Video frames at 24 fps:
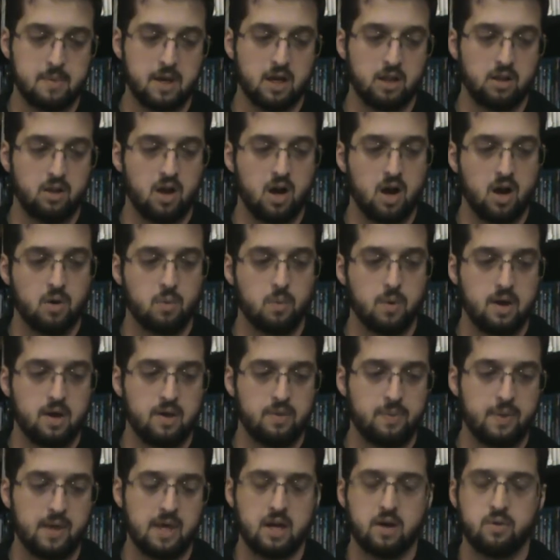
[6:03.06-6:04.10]
along
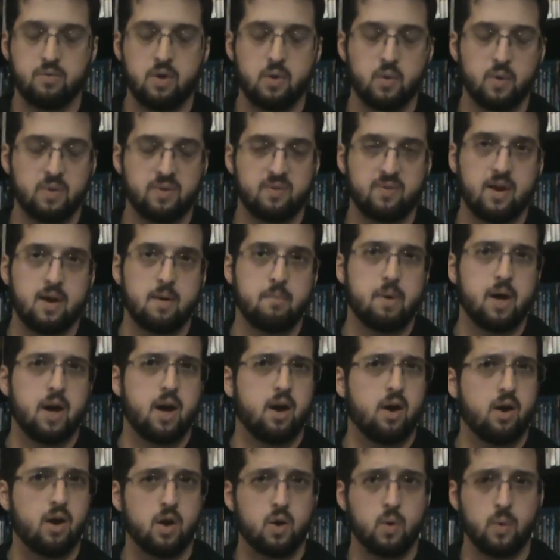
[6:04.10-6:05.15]
with Interview with the
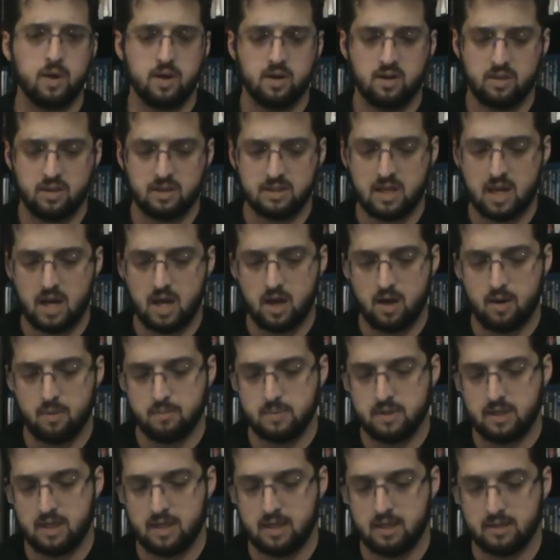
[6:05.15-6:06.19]
Vampire and Queen of the
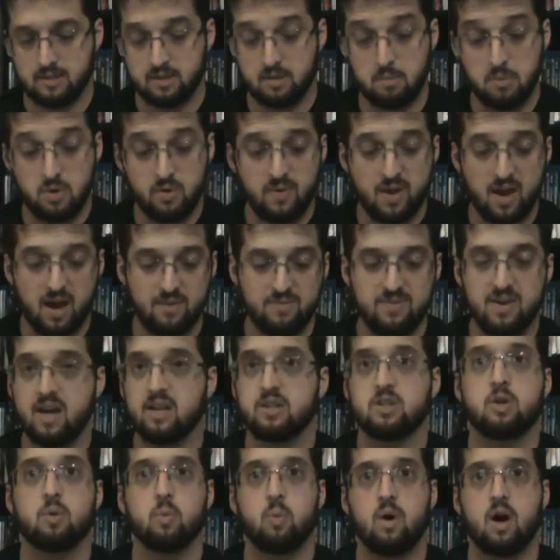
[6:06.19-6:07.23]
Damned is a movie I've
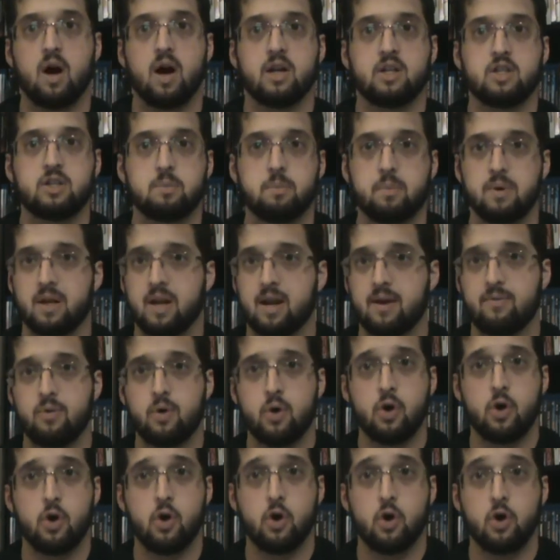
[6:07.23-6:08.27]
yet to watch, but I've
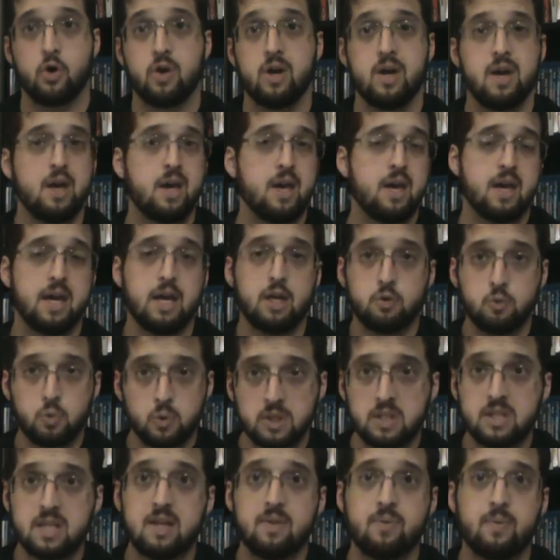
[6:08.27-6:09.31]
heard
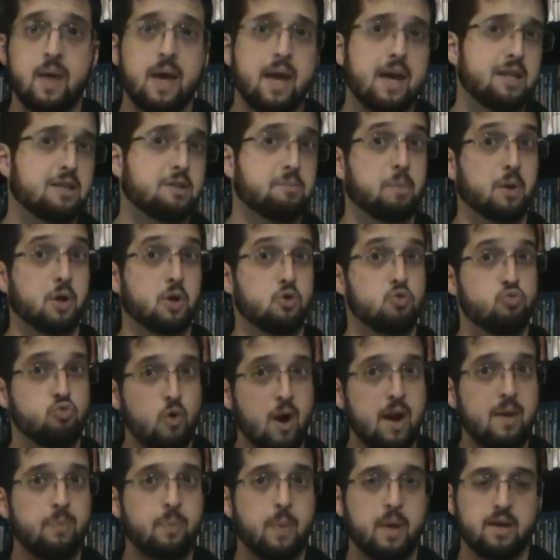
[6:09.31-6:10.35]
interesting things, but
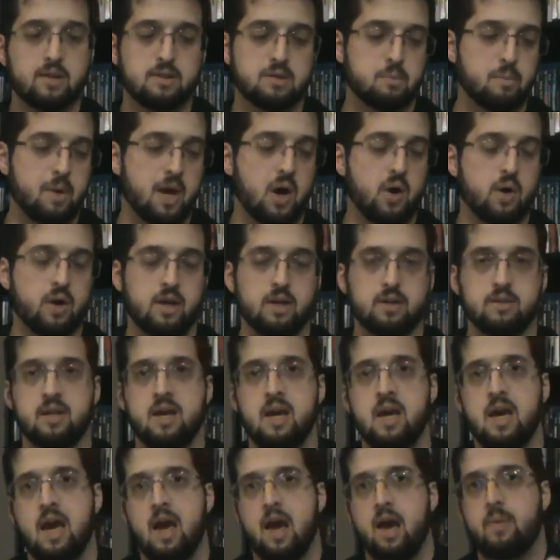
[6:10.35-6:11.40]
great things about it,
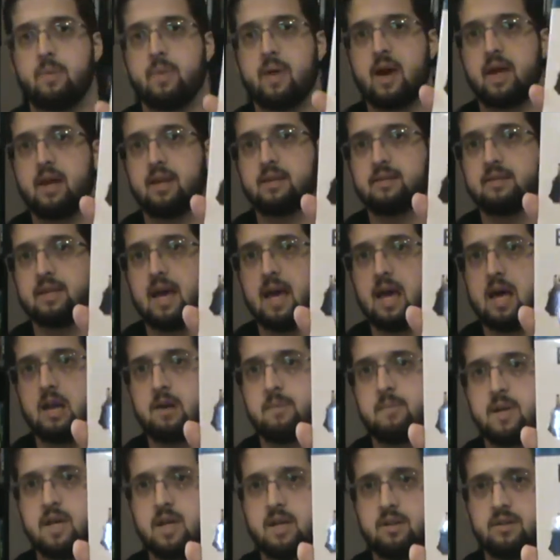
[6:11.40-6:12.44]
and that is
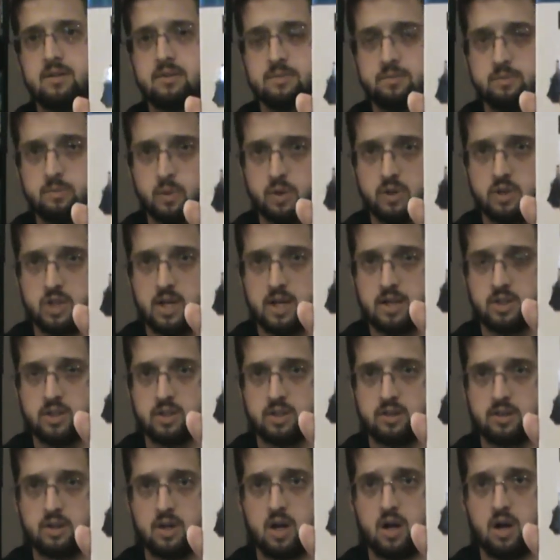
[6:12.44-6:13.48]
Enemy with Jake
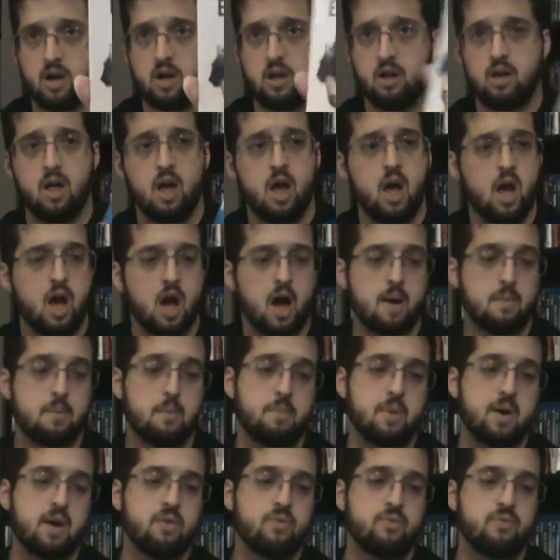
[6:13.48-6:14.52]
Gyllenhaal. I'm a
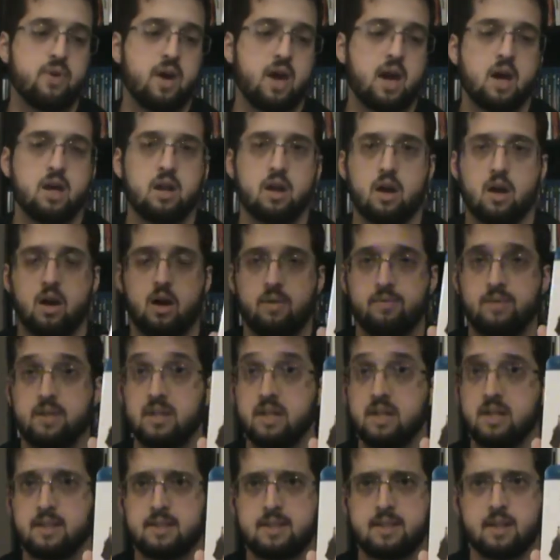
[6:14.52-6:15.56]
big fan of
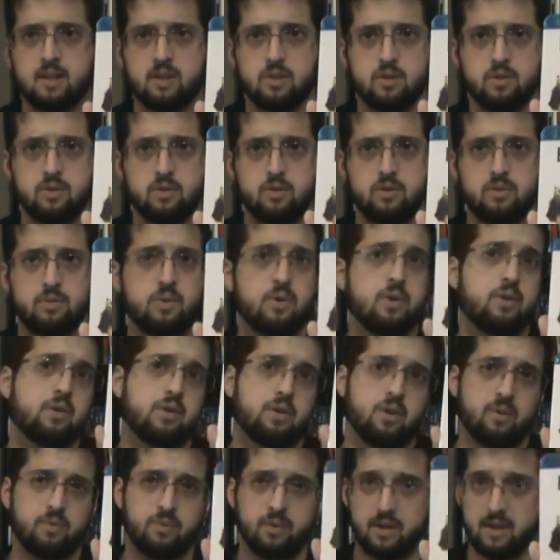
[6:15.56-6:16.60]
Denis Villeneuve.
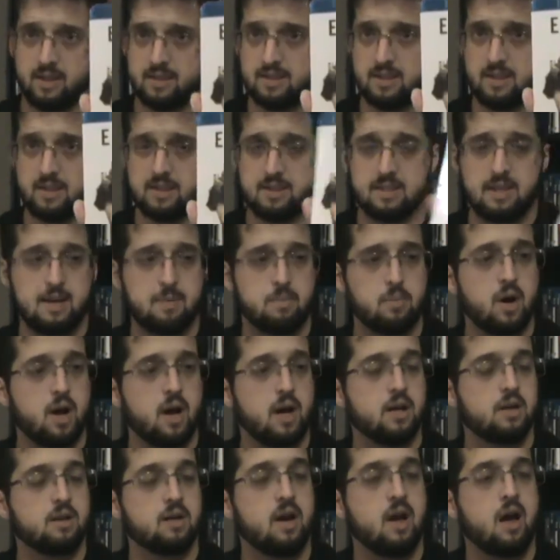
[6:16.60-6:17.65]
Hopefully I said his name
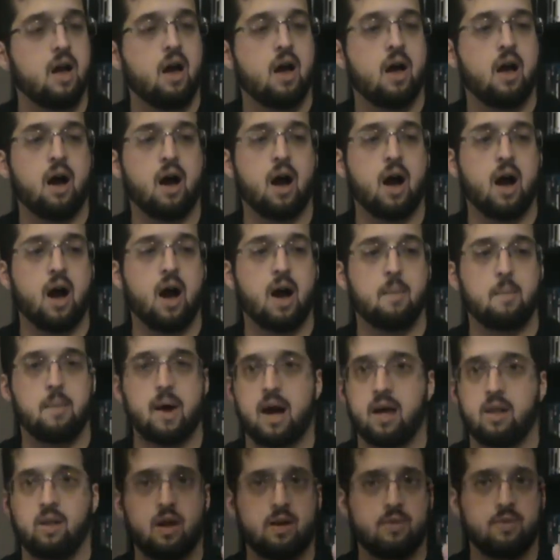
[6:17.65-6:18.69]
right.
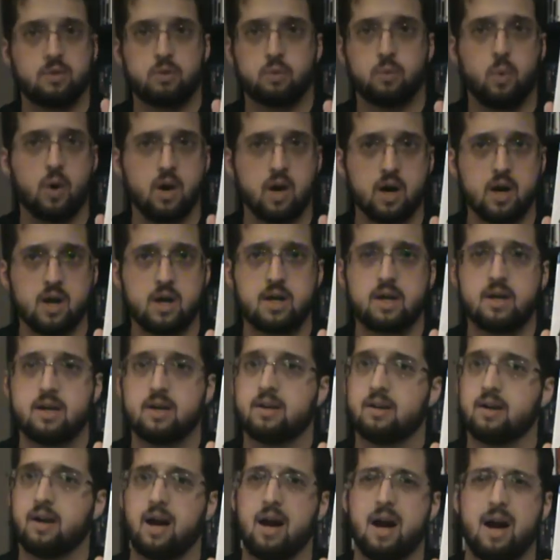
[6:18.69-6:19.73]
I love his work.
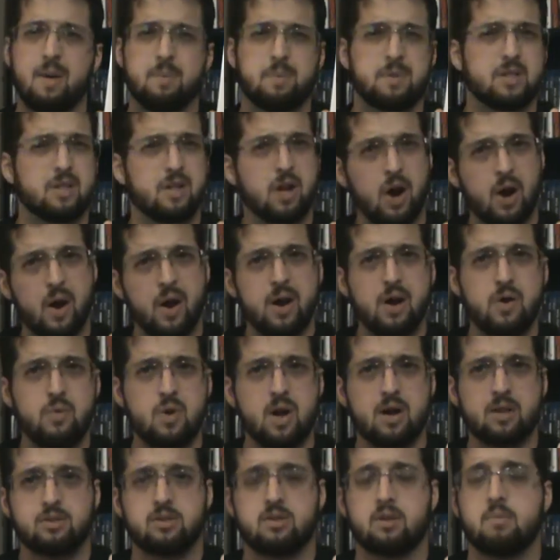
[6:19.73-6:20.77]
Sicario,
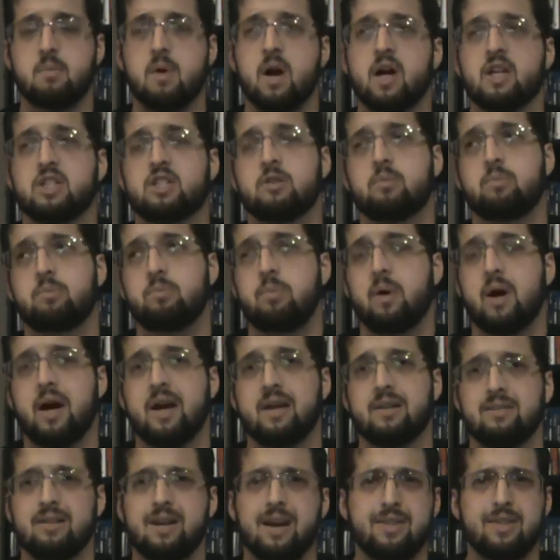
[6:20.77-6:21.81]
not so much,
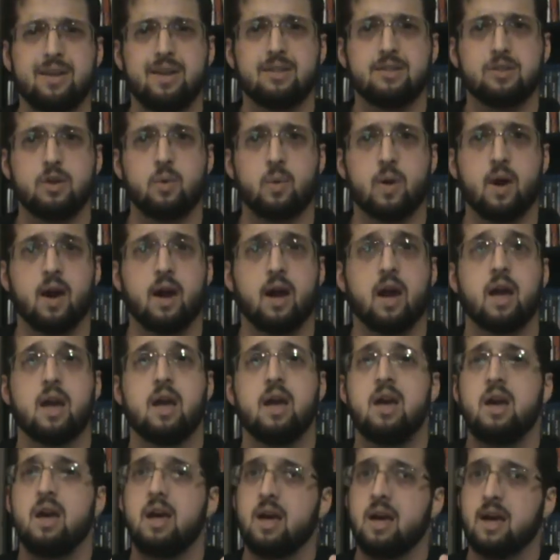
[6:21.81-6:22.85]
but I think it's okay.
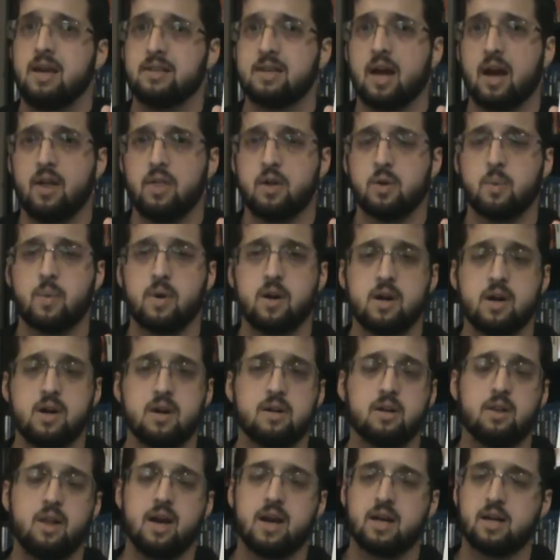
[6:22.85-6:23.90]
His other
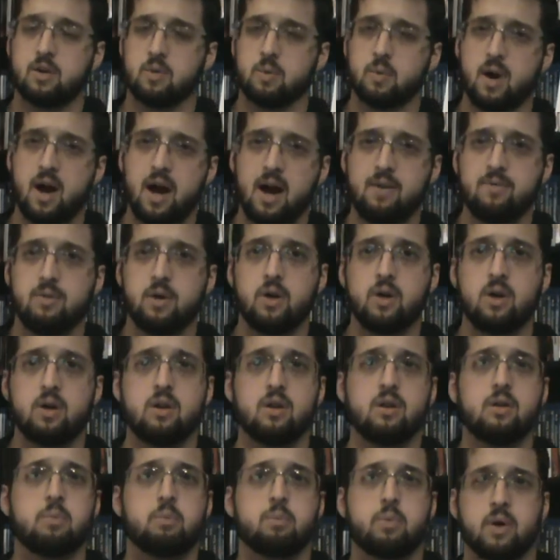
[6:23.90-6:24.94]
work, like
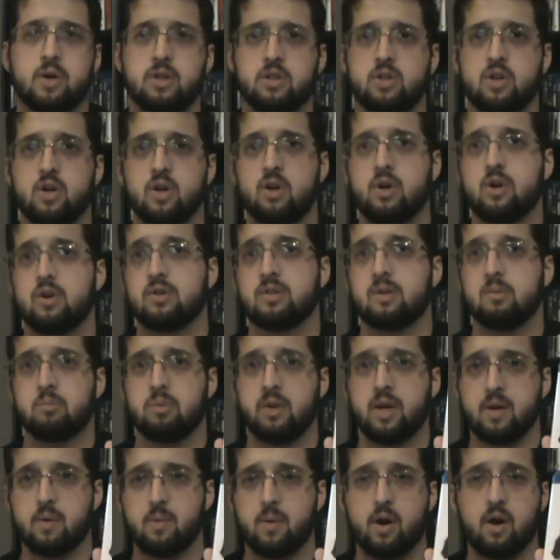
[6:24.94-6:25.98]
Arrival, Prisoners, and
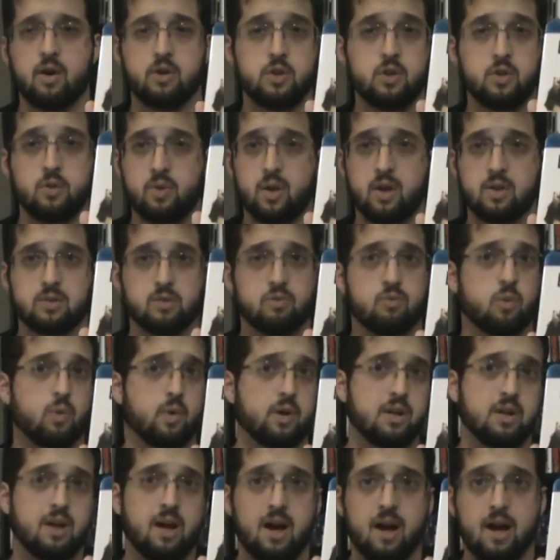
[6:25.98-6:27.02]
Blade Runner
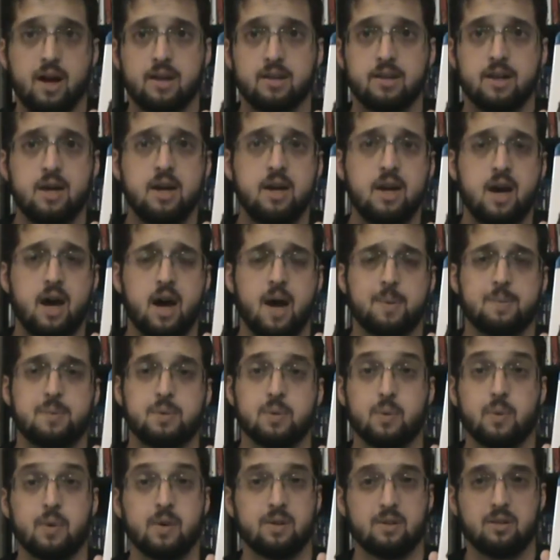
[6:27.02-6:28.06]
2049, I
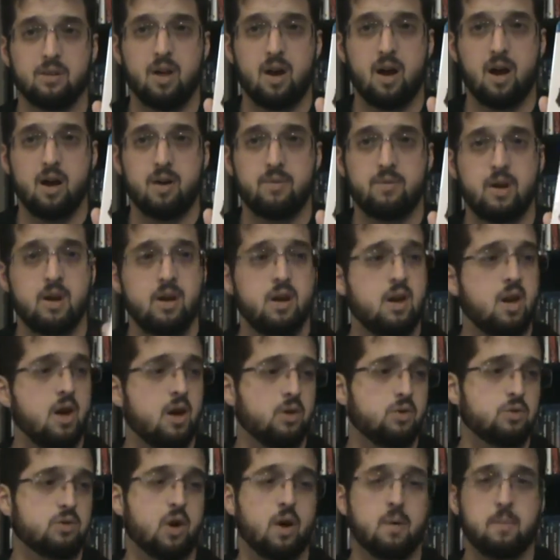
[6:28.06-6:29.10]
absolutely love.
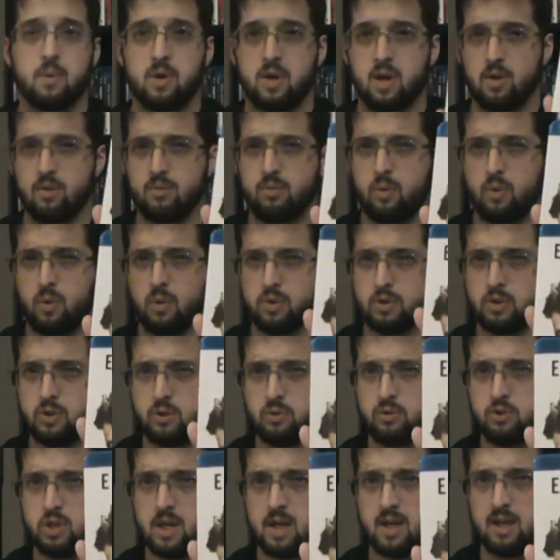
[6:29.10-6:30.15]
So I'm looking forward to
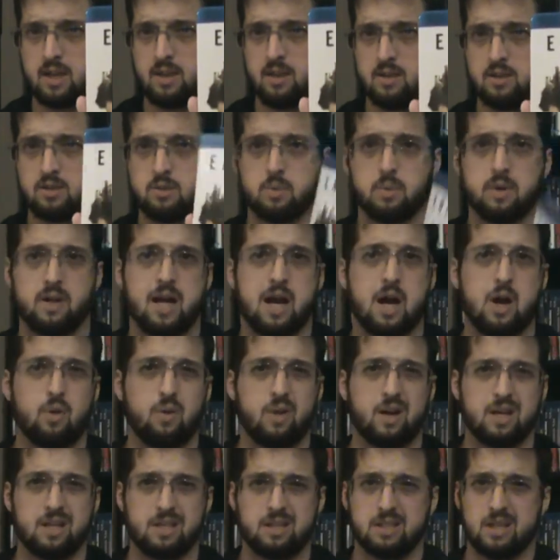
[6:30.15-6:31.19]
checking this one out.
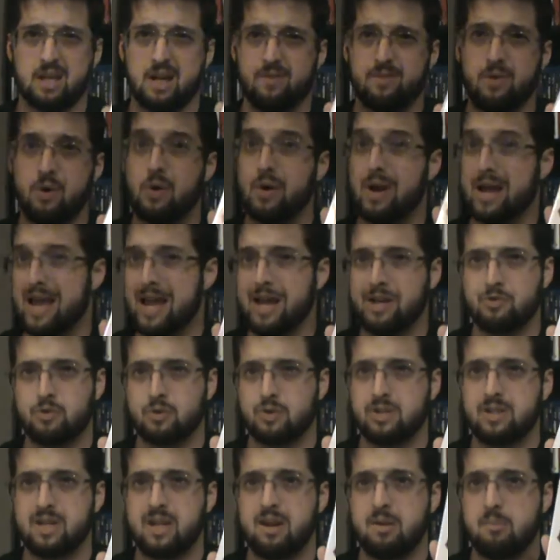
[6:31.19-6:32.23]
Like I said, I've heard
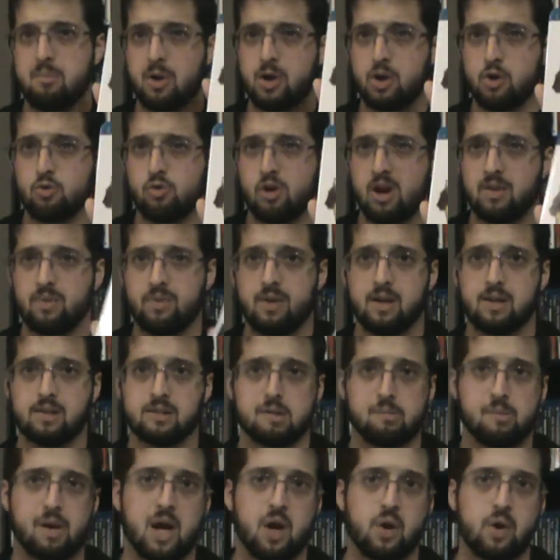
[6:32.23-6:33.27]
interesting but great things
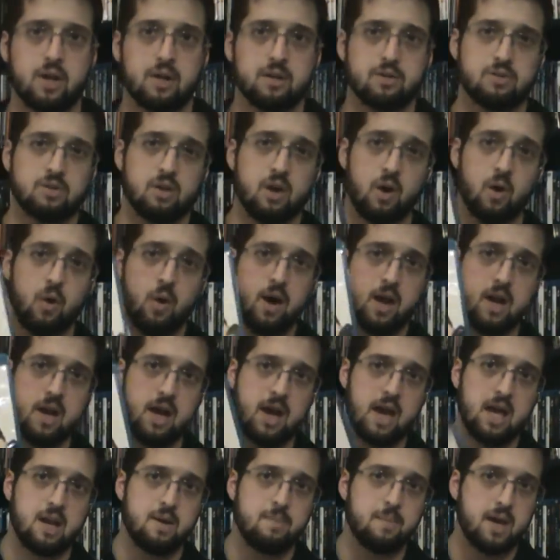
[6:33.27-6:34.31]
about it. So
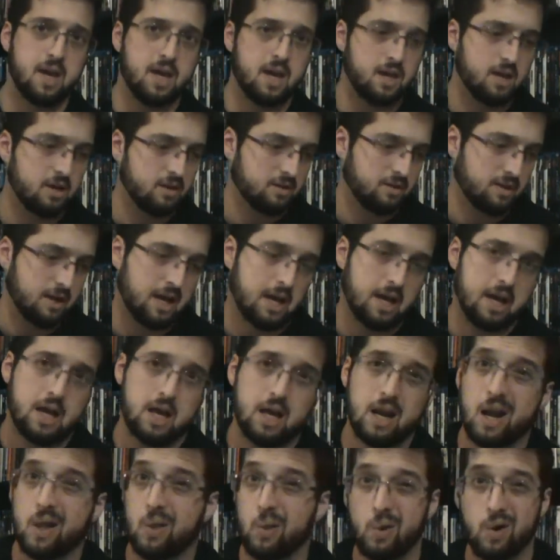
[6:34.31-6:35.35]
Enemy,
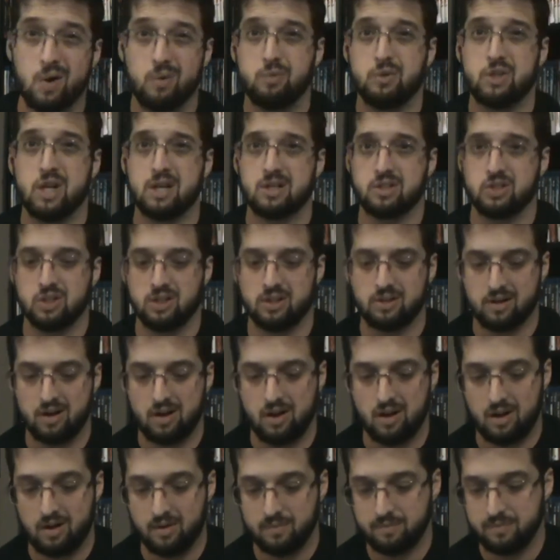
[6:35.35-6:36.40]
and I love Jake
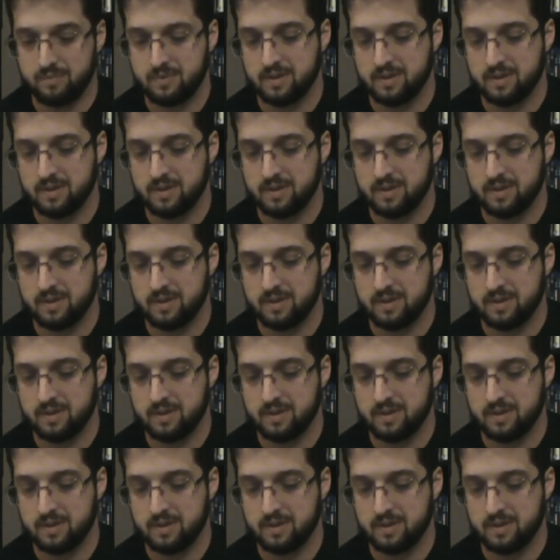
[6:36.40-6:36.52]
Gyllenhaal.